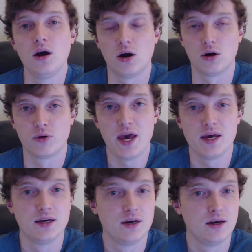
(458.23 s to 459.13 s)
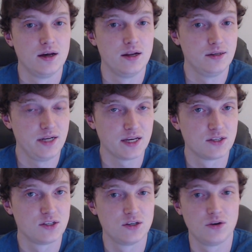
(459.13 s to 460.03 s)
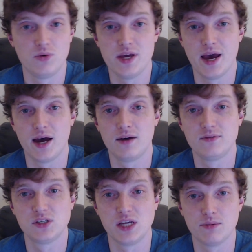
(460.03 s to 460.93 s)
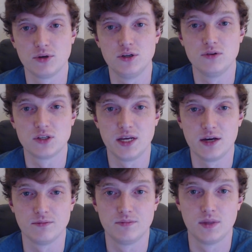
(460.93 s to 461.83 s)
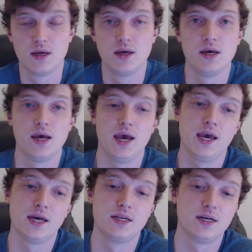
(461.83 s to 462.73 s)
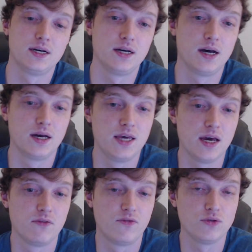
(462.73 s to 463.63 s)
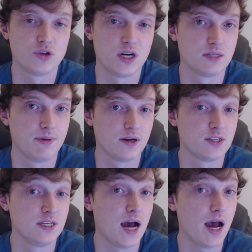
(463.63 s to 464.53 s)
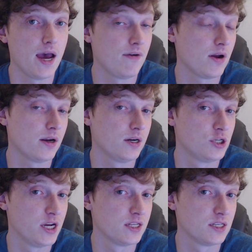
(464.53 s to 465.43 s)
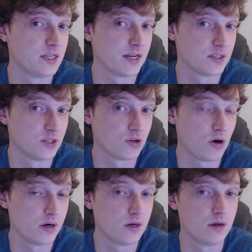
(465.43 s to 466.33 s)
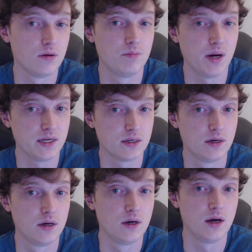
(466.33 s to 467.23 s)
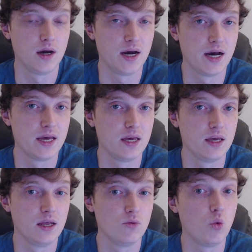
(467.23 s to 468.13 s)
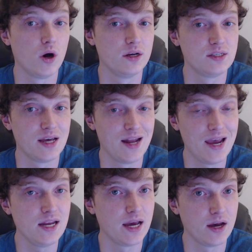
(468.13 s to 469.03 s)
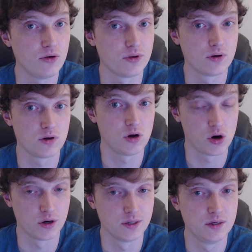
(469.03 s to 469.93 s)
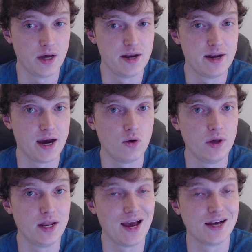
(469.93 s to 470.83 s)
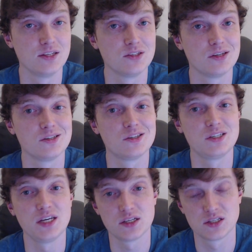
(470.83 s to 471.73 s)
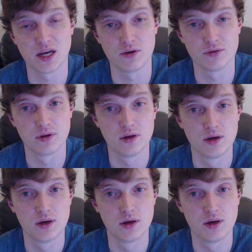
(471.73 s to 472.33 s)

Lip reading: Okay, next we have Sabertooth Snail. And again, full transparency, I haven't gotten a chance to test this card, but it was an 8 health card, and now it has 6 health.